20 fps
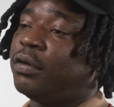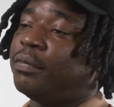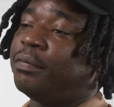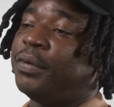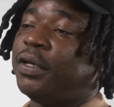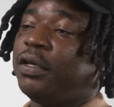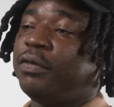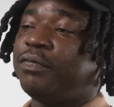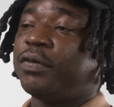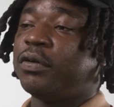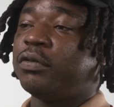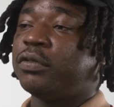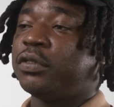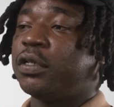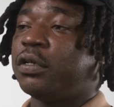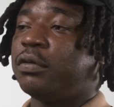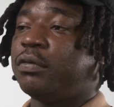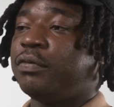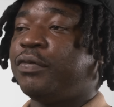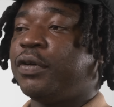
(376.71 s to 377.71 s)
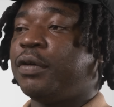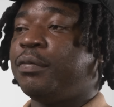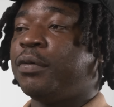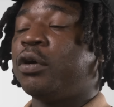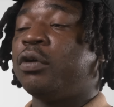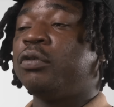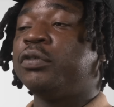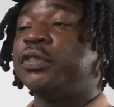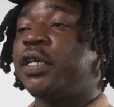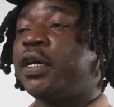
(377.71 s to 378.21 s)
Be folks them you feel me?
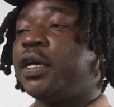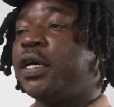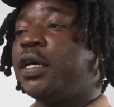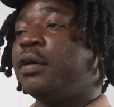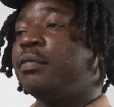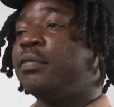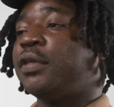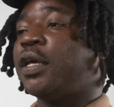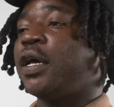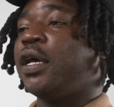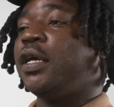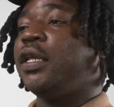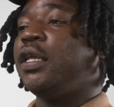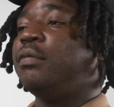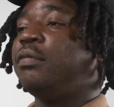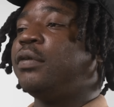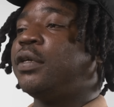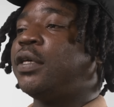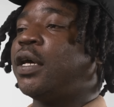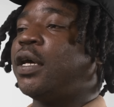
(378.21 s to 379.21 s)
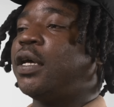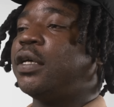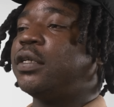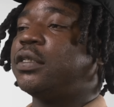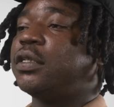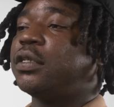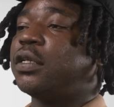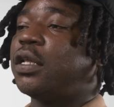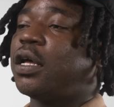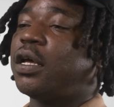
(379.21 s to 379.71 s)
Whole time, they ain't even
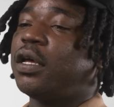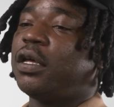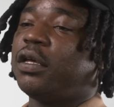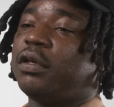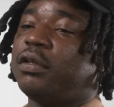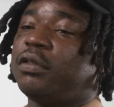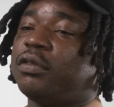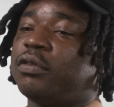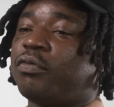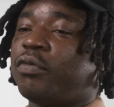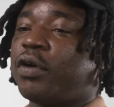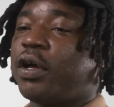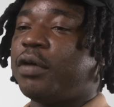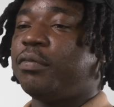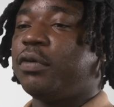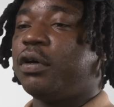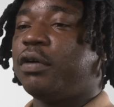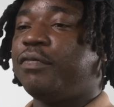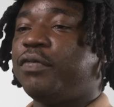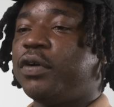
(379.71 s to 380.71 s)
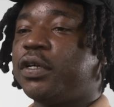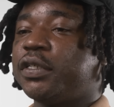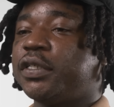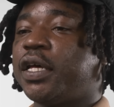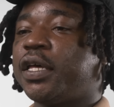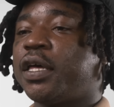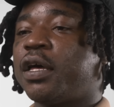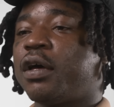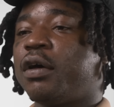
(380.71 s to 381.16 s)
catch like the right motherfucker.